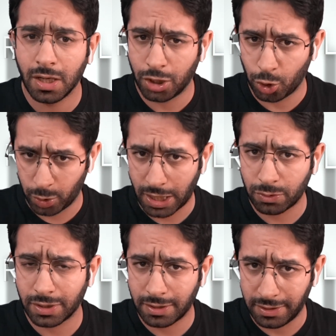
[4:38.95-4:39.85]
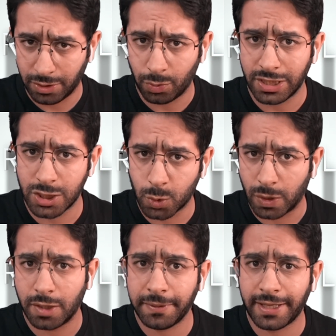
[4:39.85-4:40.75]
no doubt, duties
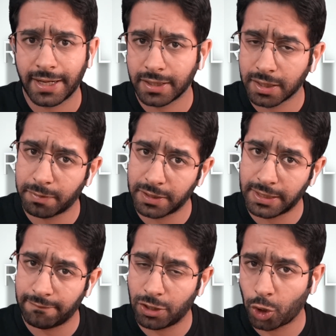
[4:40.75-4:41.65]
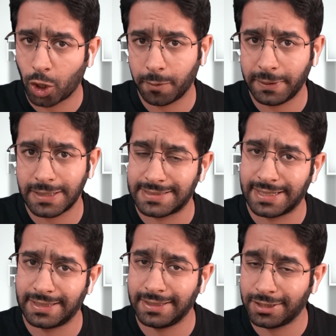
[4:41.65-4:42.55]
will be hectic, but they will not be as
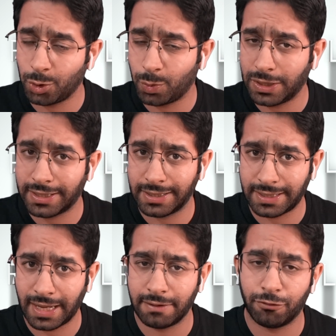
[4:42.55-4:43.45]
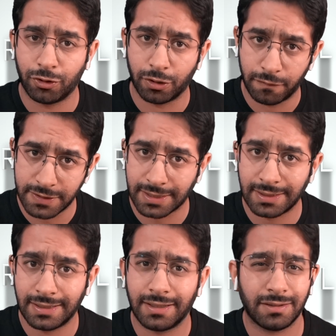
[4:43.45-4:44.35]
hectic. You will get time for your
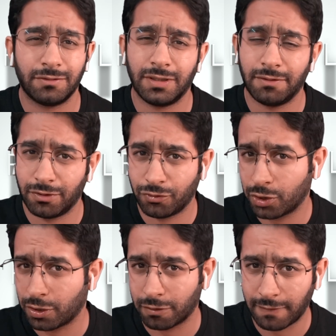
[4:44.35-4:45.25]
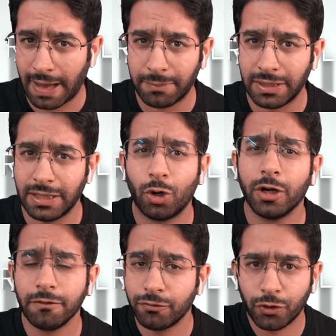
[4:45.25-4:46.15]
physical health, even for your family, or
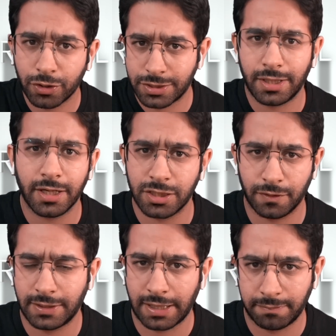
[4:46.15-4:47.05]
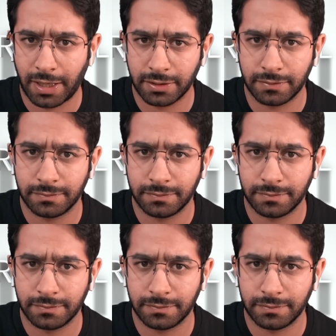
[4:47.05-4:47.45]
even for your studies for that matter.